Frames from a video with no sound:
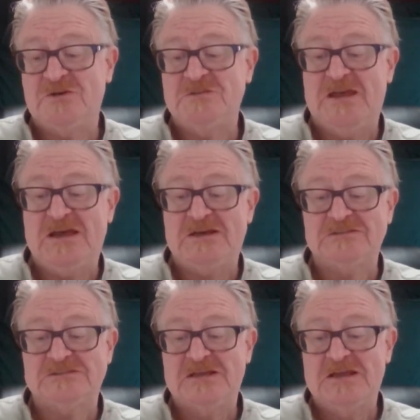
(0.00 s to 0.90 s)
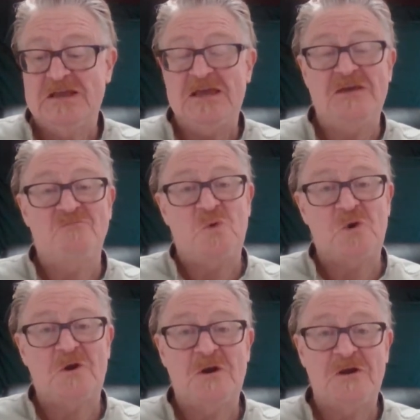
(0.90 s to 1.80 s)
are in the house, and
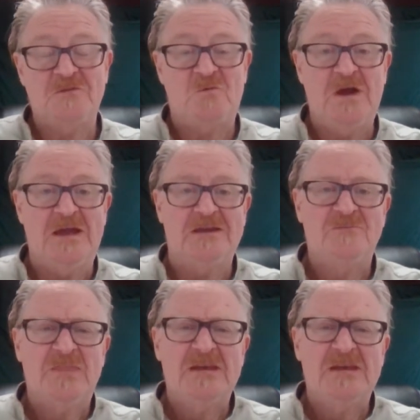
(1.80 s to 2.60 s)
more are on the way.